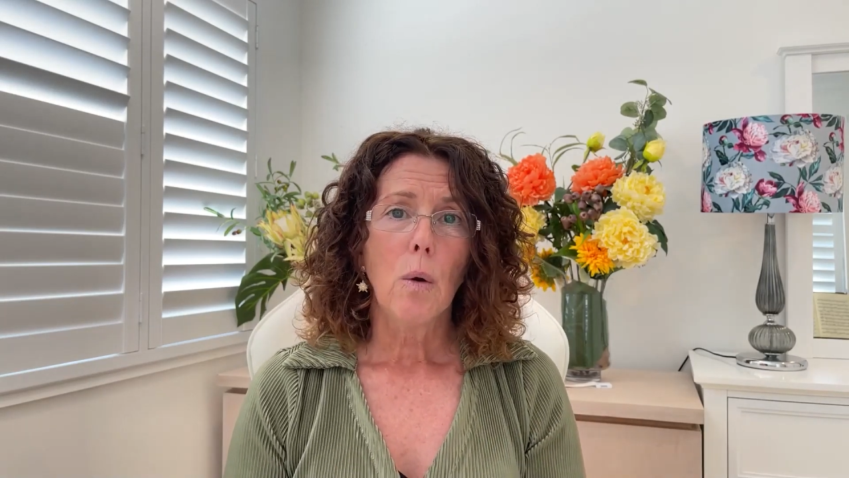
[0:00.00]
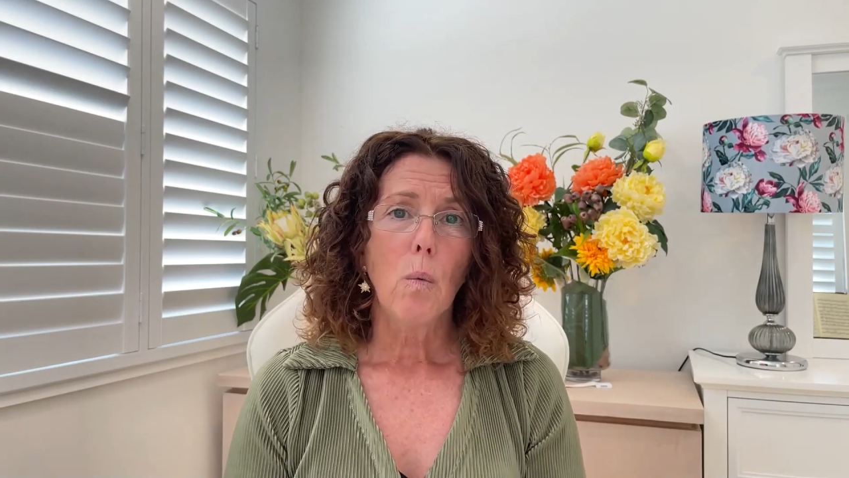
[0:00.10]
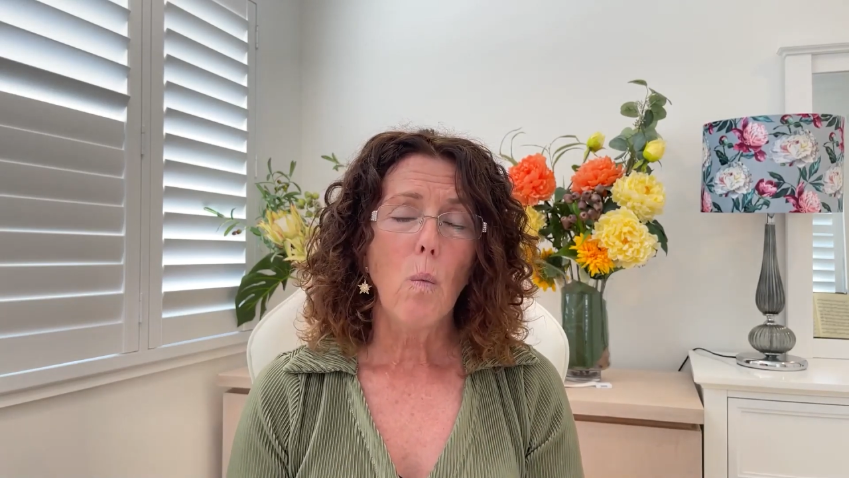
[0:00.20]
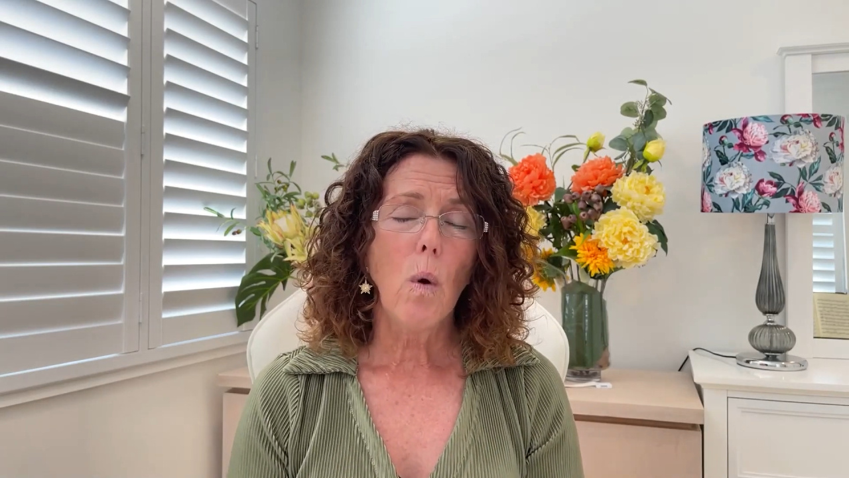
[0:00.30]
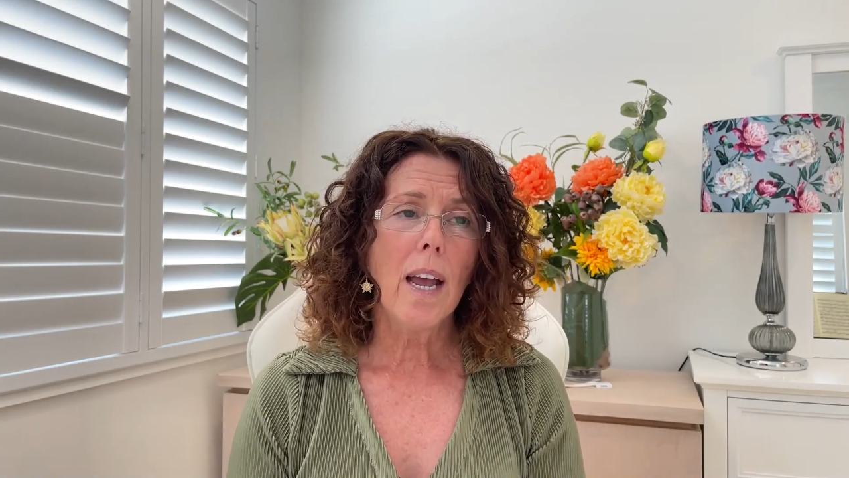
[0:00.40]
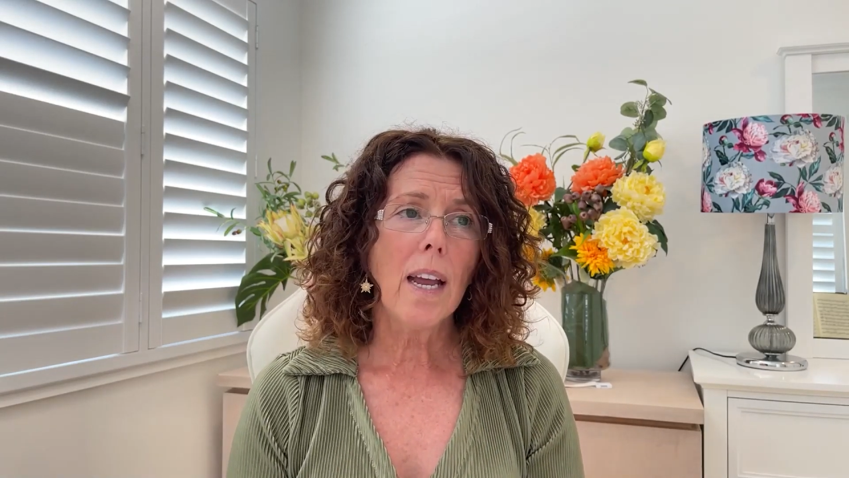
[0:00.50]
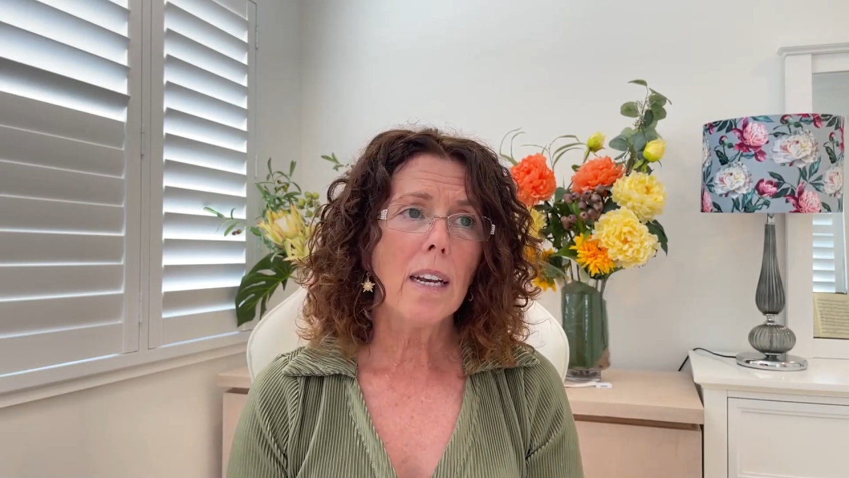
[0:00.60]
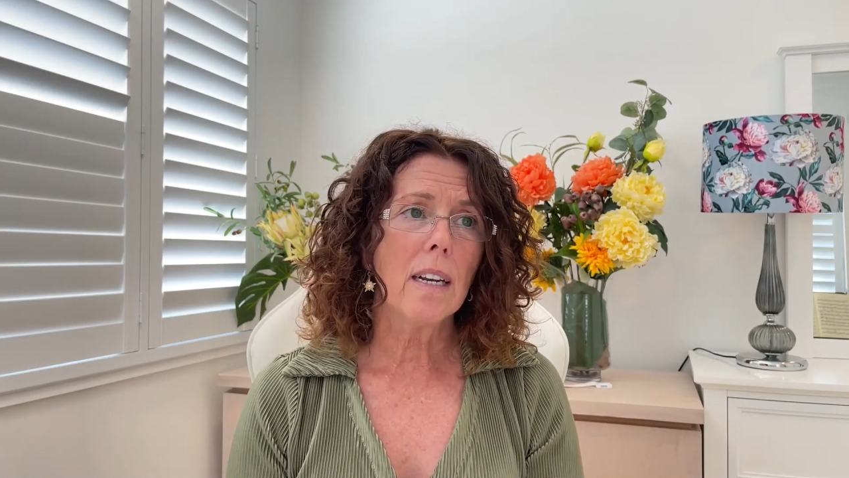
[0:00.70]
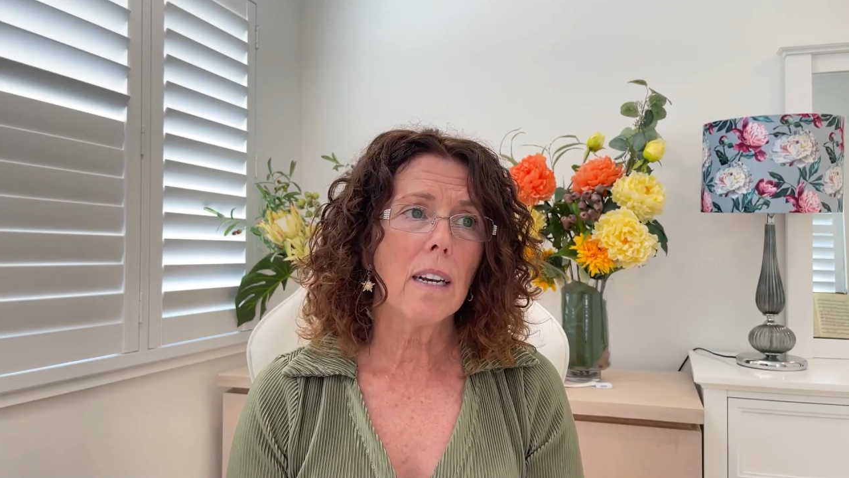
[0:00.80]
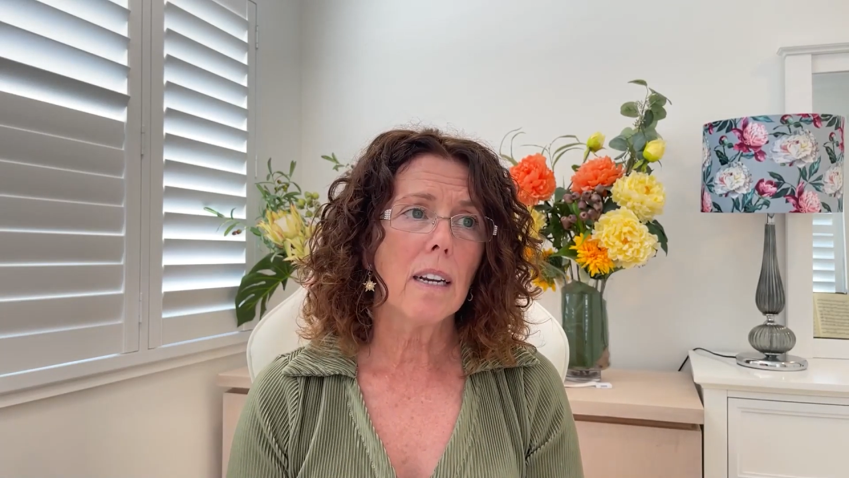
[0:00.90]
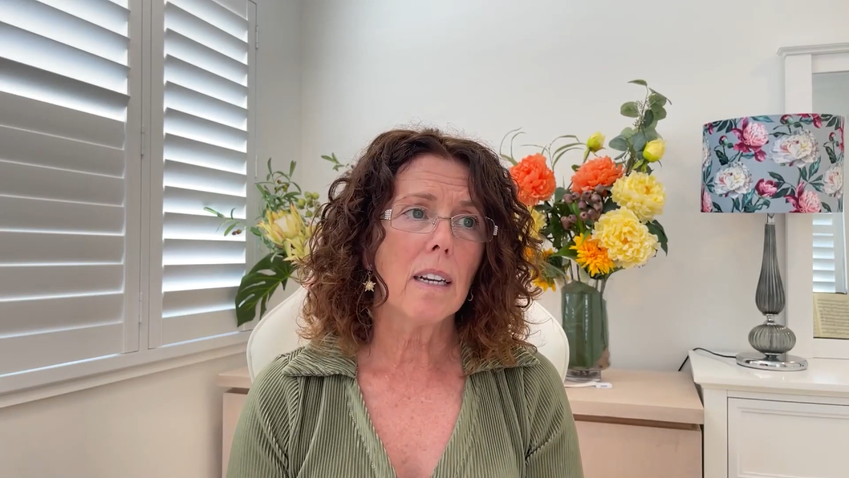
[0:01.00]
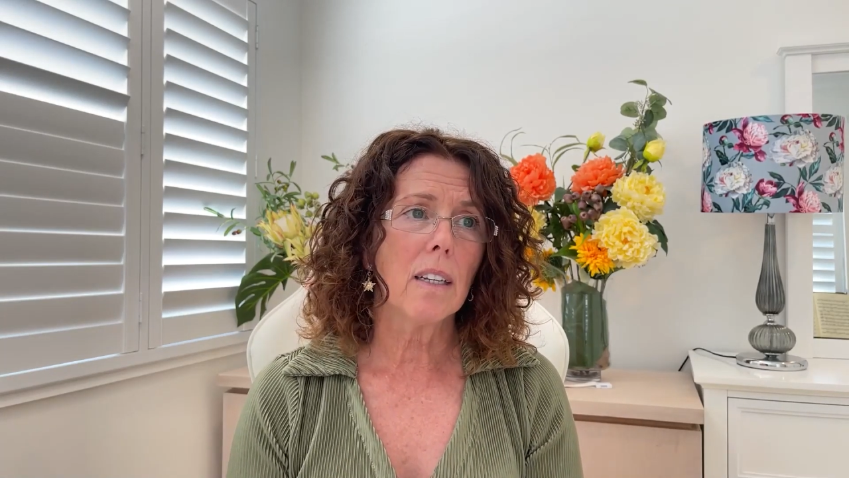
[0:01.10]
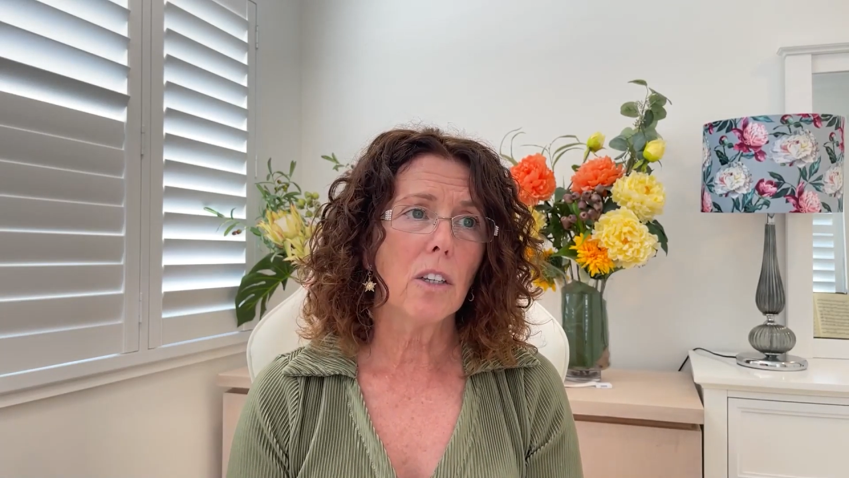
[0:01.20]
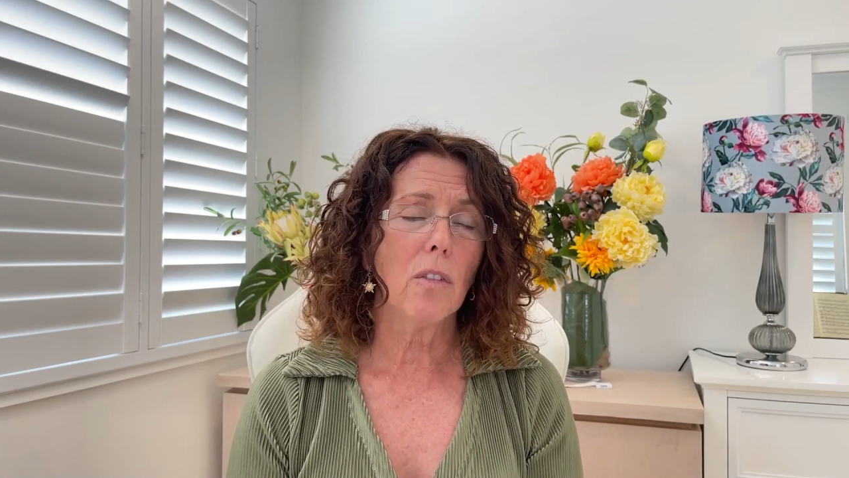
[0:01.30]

when you